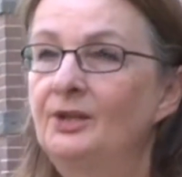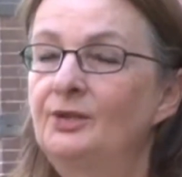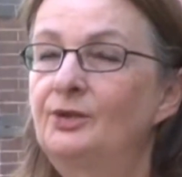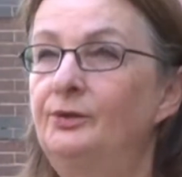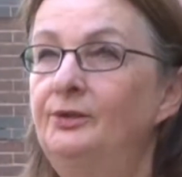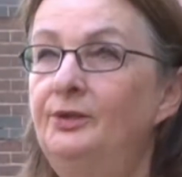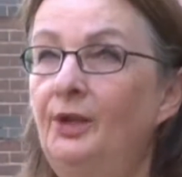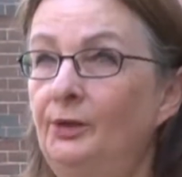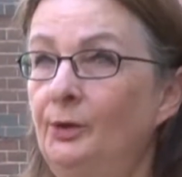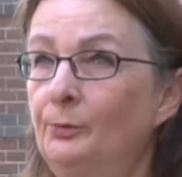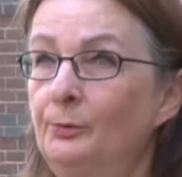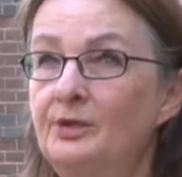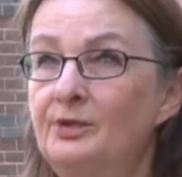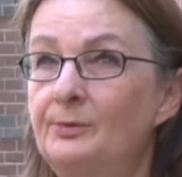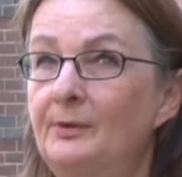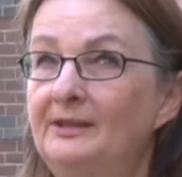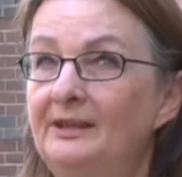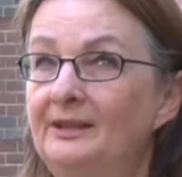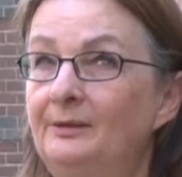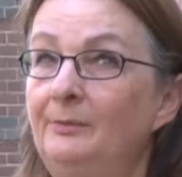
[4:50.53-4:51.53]
So in other
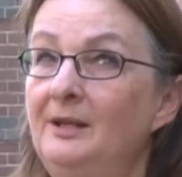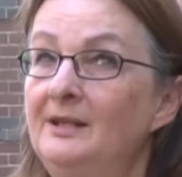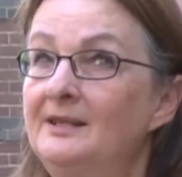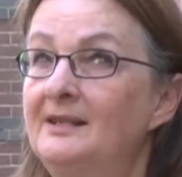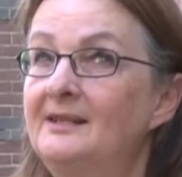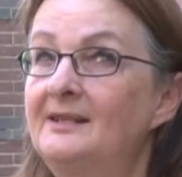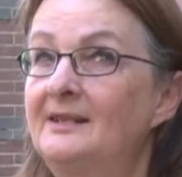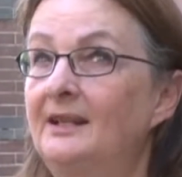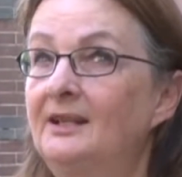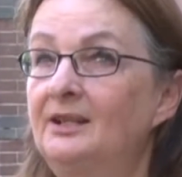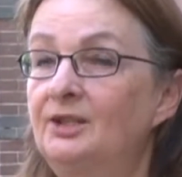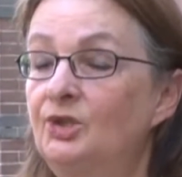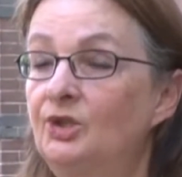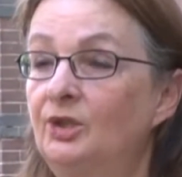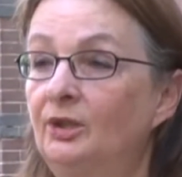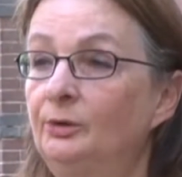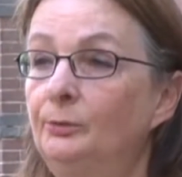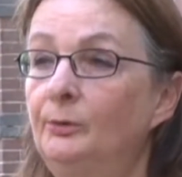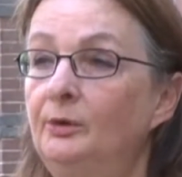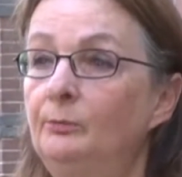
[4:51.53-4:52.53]
words, what it means is that
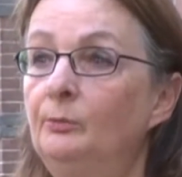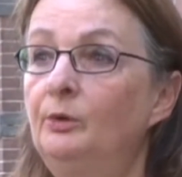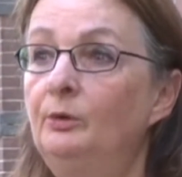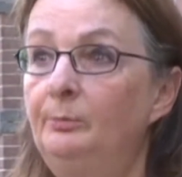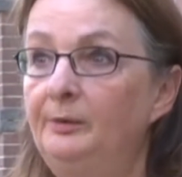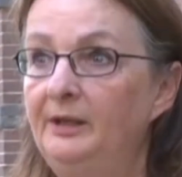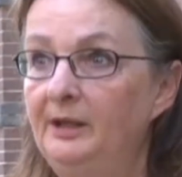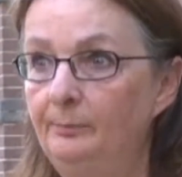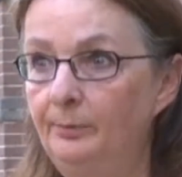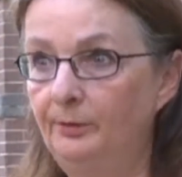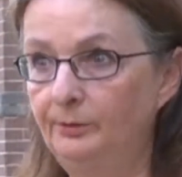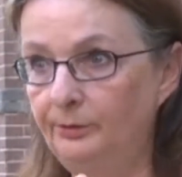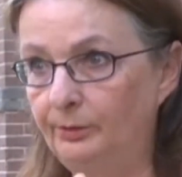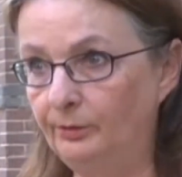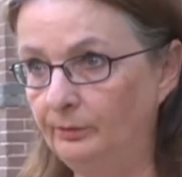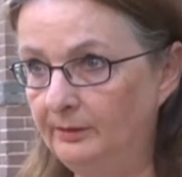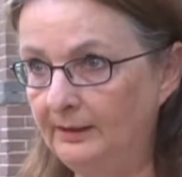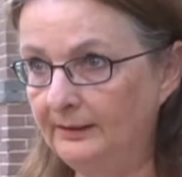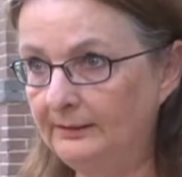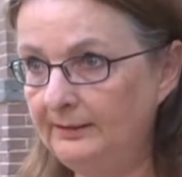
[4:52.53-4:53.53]
children will be able
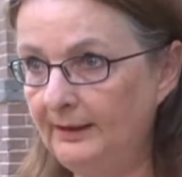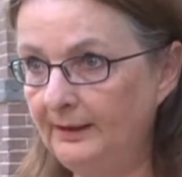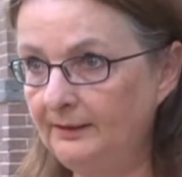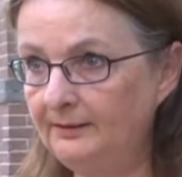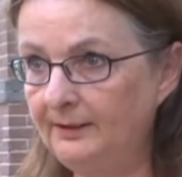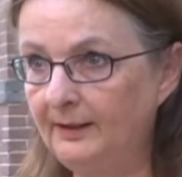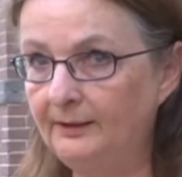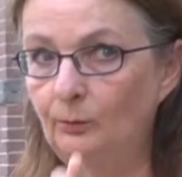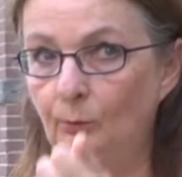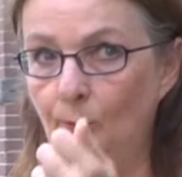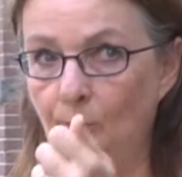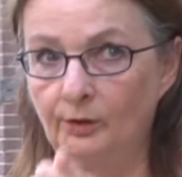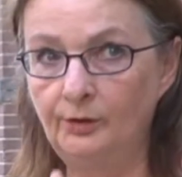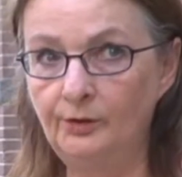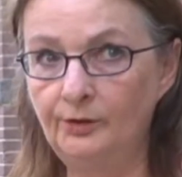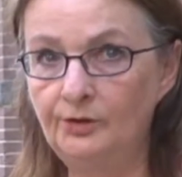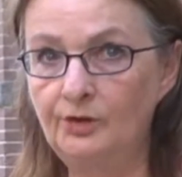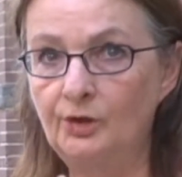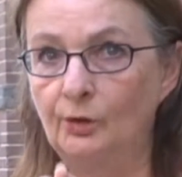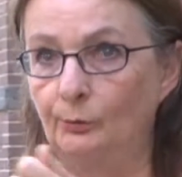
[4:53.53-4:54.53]
to detect that
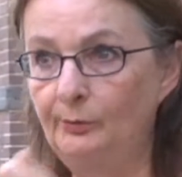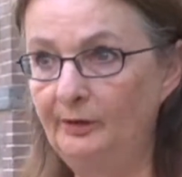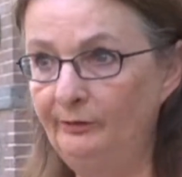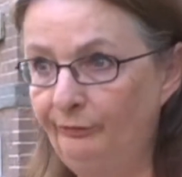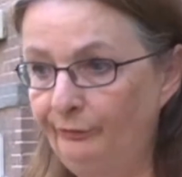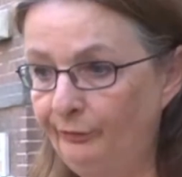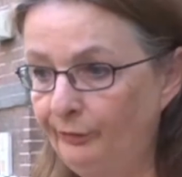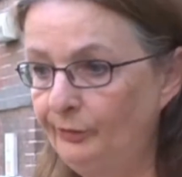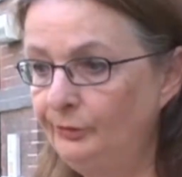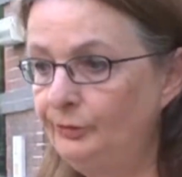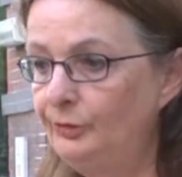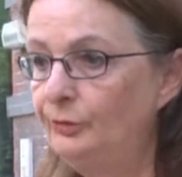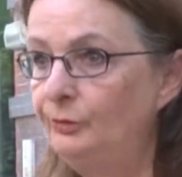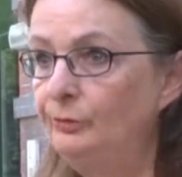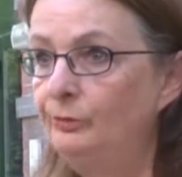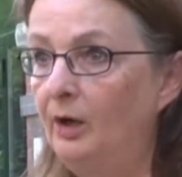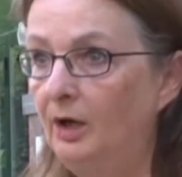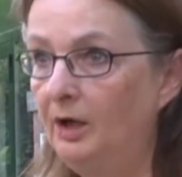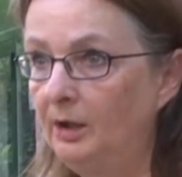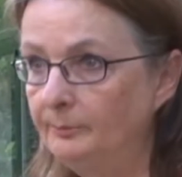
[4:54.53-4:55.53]
words refer
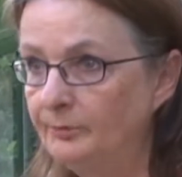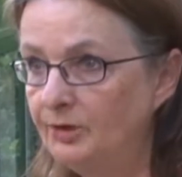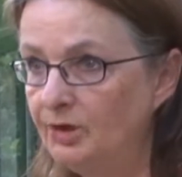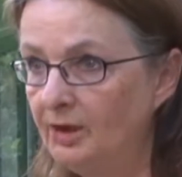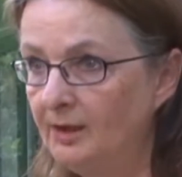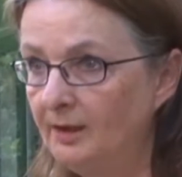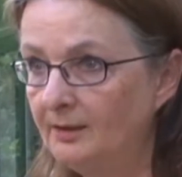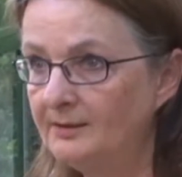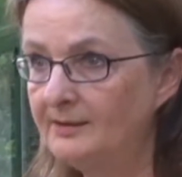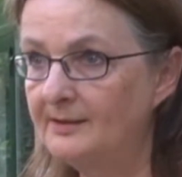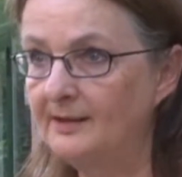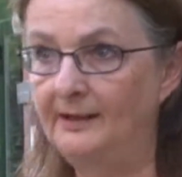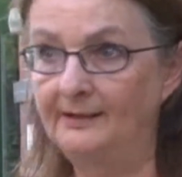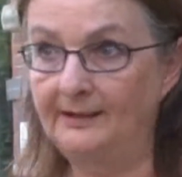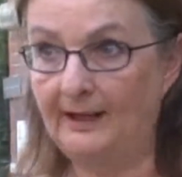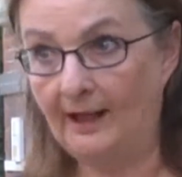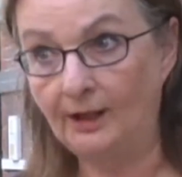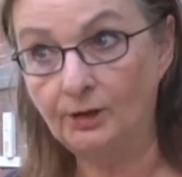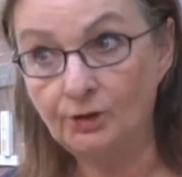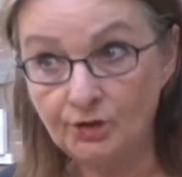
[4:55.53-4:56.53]
to objects
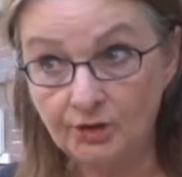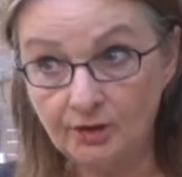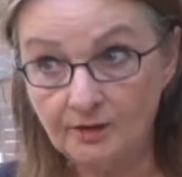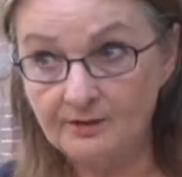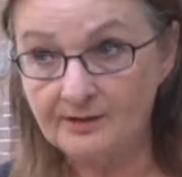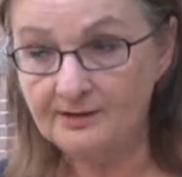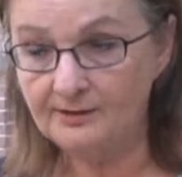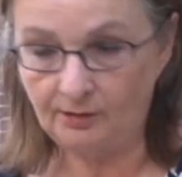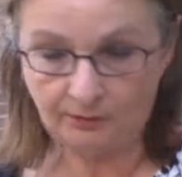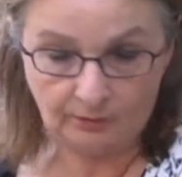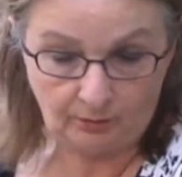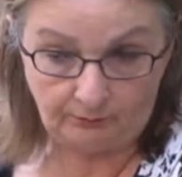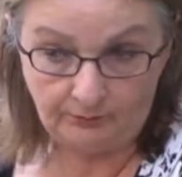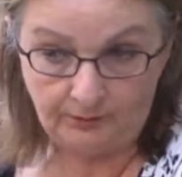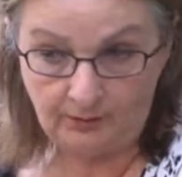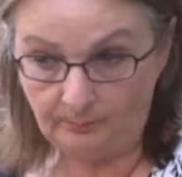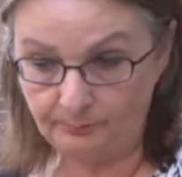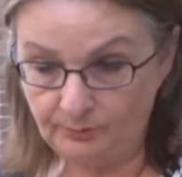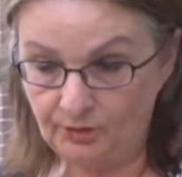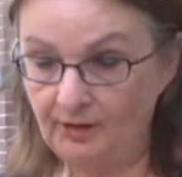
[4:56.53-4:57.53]
and actions, not
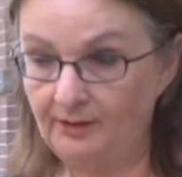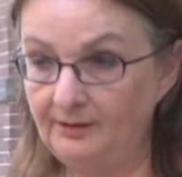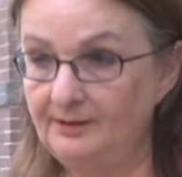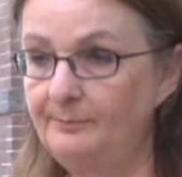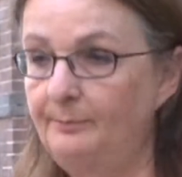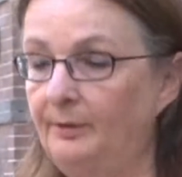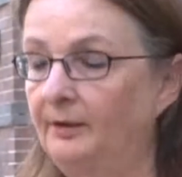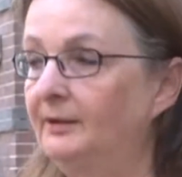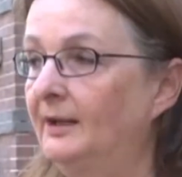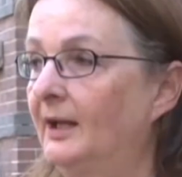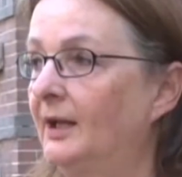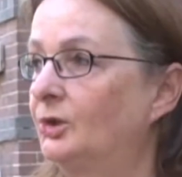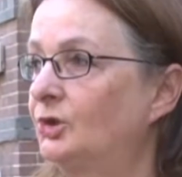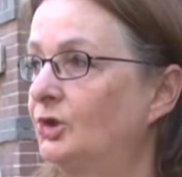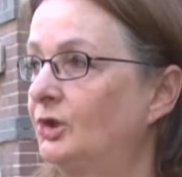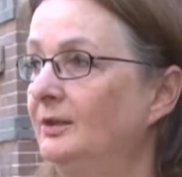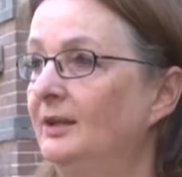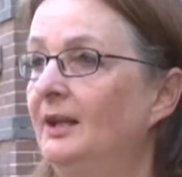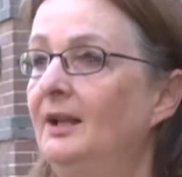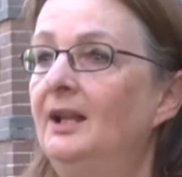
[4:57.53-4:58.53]
only objects, but
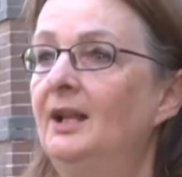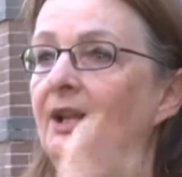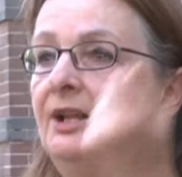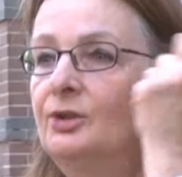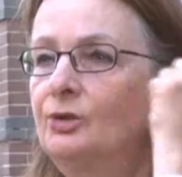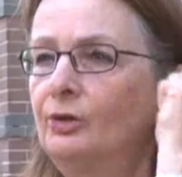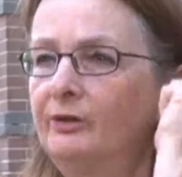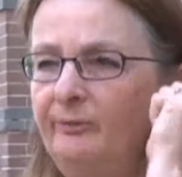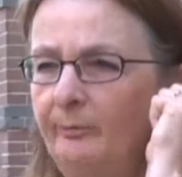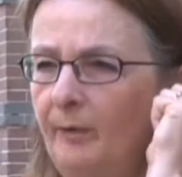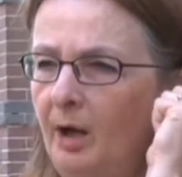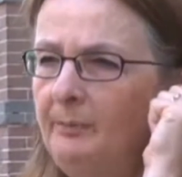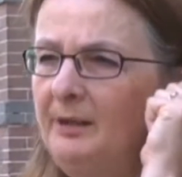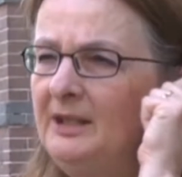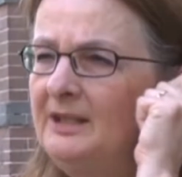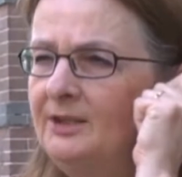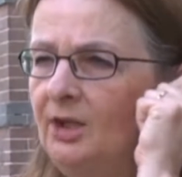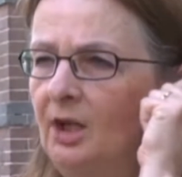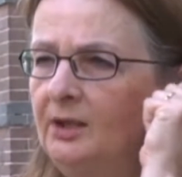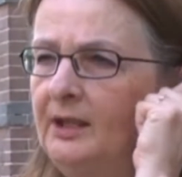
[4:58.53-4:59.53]
action. So if
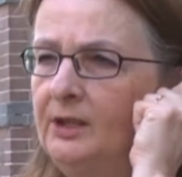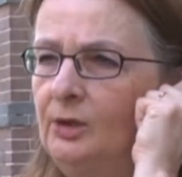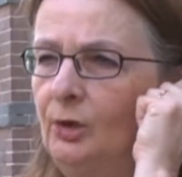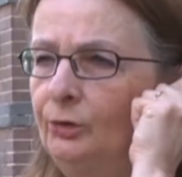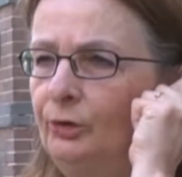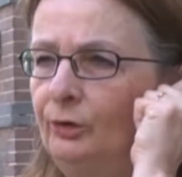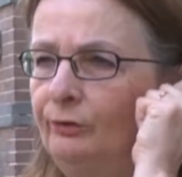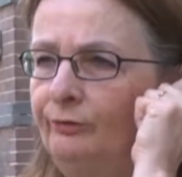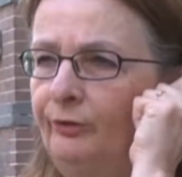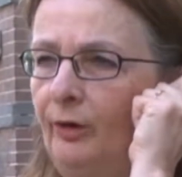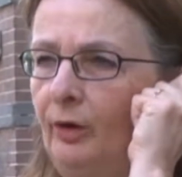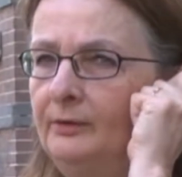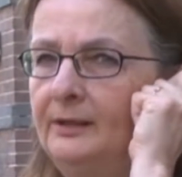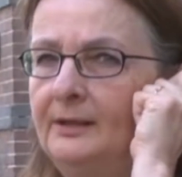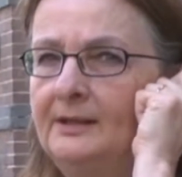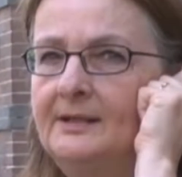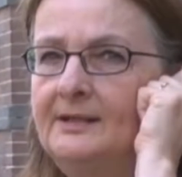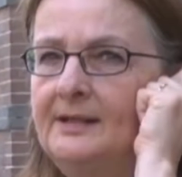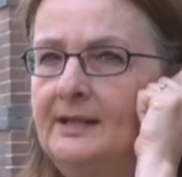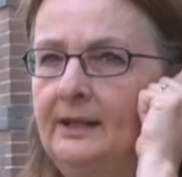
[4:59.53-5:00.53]
mommy is talking on the phone
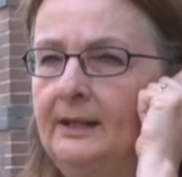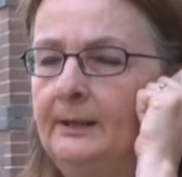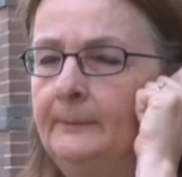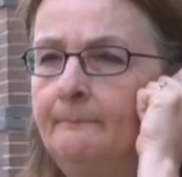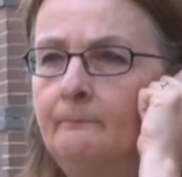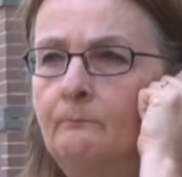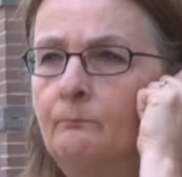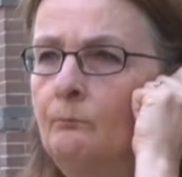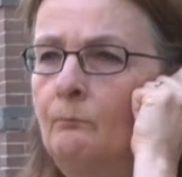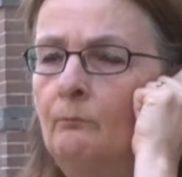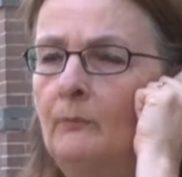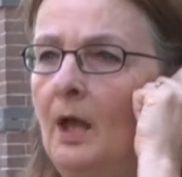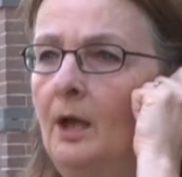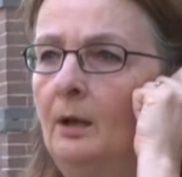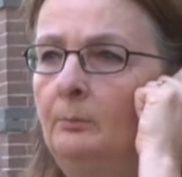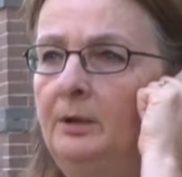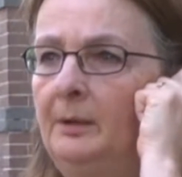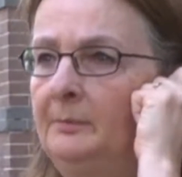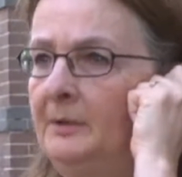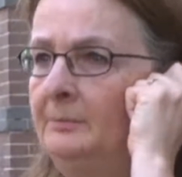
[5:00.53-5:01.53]
and saying
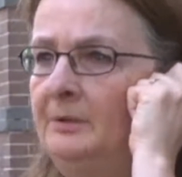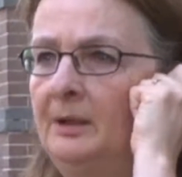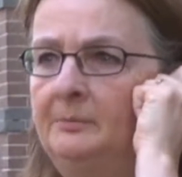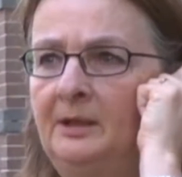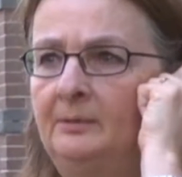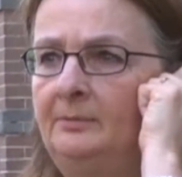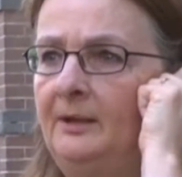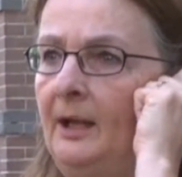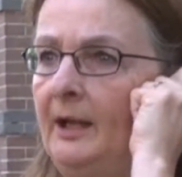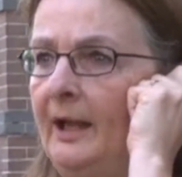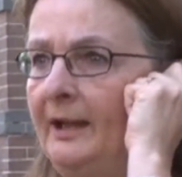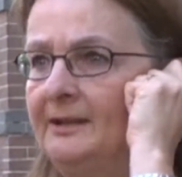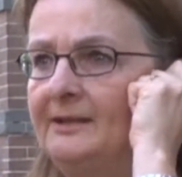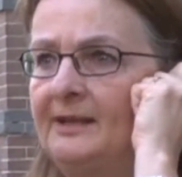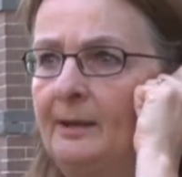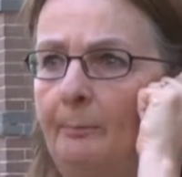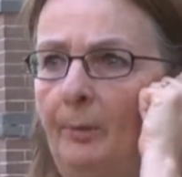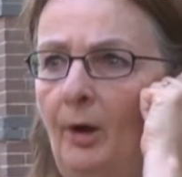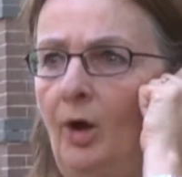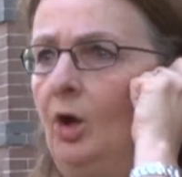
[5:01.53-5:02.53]
blah, blah, blah, blah, blah, and
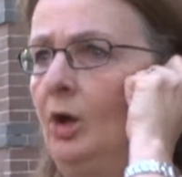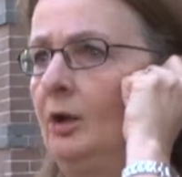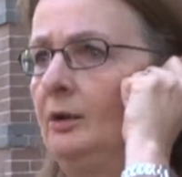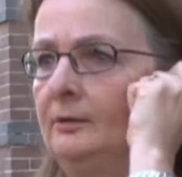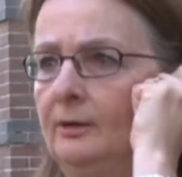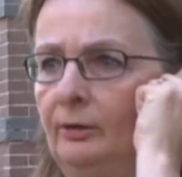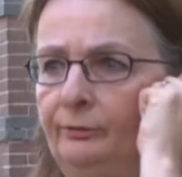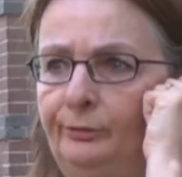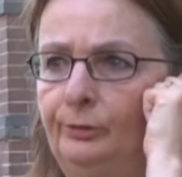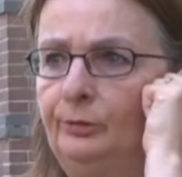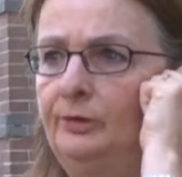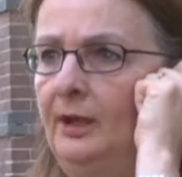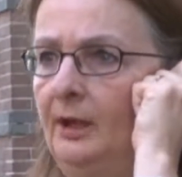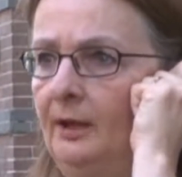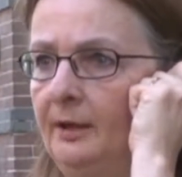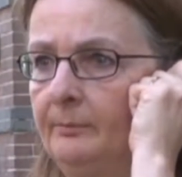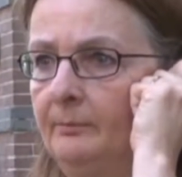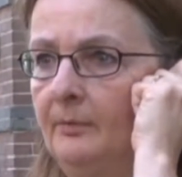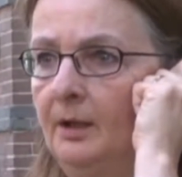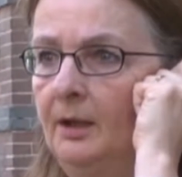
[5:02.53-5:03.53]
say ball a few
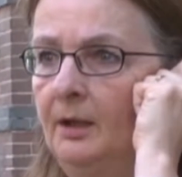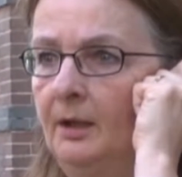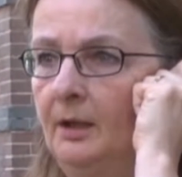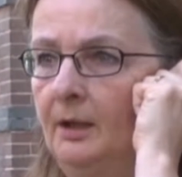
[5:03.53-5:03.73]
times,